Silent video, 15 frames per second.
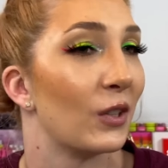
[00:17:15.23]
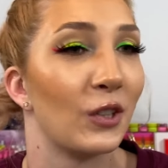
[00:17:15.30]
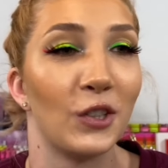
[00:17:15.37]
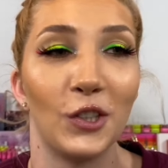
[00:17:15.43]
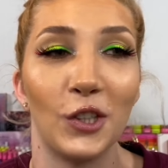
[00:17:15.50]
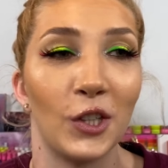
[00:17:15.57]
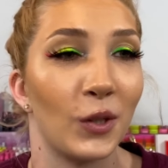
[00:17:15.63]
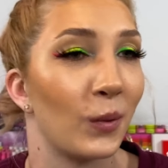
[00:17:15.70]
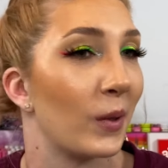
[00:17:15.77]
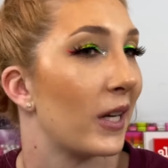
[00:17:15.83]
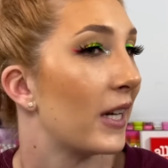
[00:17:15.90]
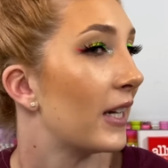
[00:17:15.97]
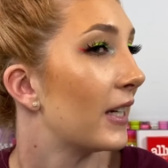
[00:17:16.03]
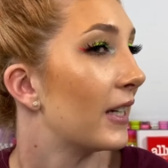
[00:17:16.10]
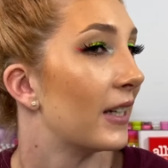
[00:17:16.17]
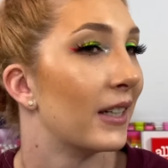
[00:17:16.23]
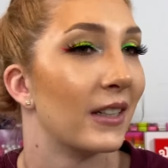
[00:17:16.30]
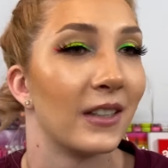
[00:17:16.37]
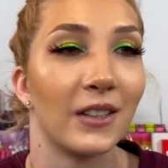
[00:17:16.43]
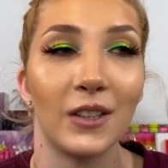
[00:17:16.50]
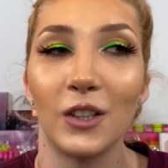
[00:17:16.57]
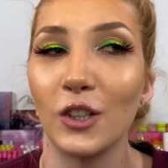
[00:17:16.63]
dewy,
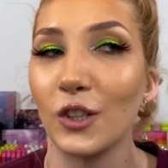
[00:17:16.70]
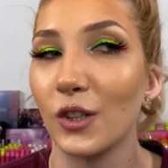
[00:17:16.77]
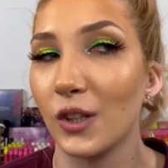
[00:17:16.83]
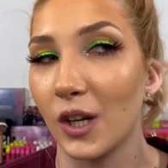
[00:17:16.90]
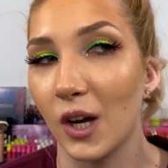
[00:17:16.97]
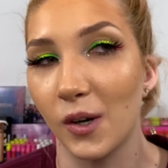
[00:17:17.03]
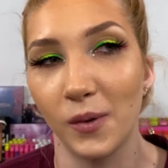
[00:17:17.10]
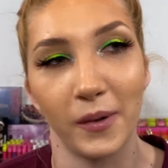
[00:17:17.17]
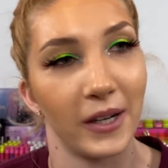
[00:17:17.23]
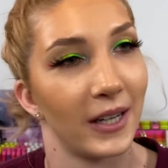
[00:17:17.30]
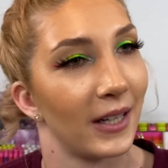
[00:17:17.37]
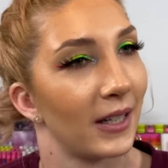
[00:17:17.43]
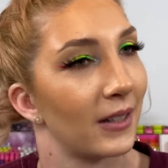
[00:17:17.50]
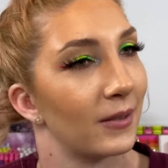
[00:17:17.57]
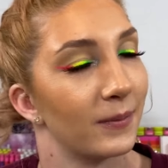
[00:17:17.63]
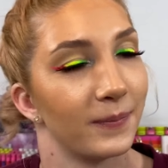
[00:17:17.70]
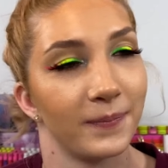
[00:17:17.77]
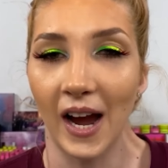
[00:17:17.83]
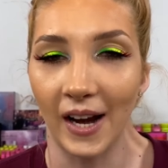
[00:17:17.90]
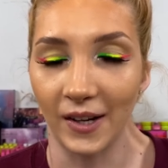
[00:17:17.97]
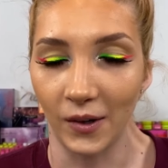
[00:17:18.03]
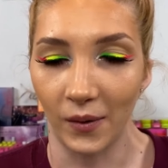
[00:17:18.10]
glowy,
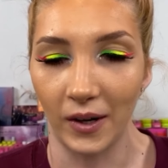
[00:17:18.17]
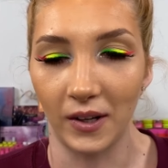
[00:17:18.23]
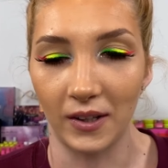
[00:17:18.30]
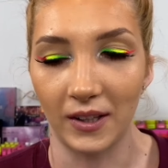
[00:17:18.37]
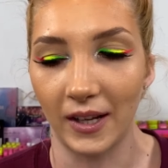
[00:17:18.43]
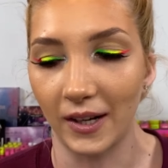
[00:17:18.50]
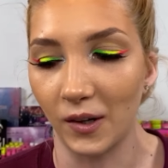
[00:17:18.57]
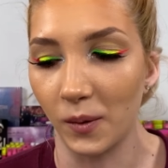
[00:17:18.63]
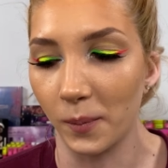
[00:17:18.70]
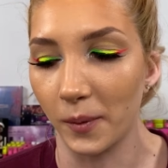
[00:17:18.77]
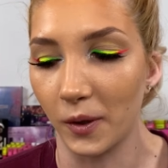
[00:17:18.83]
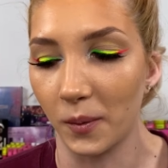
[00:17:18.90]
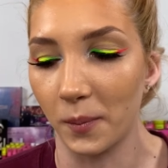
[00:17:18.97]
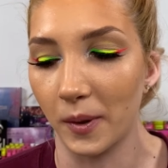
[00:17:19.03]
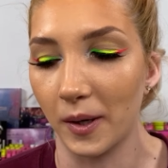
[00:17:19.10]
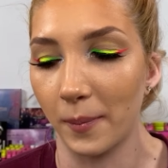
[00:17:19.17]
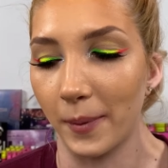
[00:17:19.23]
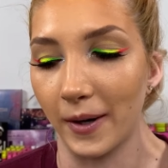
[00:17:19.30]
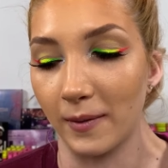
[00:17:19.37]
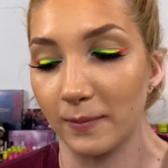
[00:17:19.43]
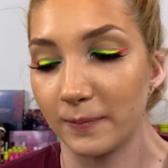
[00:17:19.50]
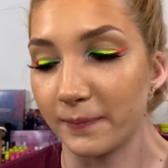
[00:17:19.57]
I know I look like an Oompa Loompa,
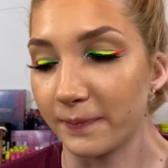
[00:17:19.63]
but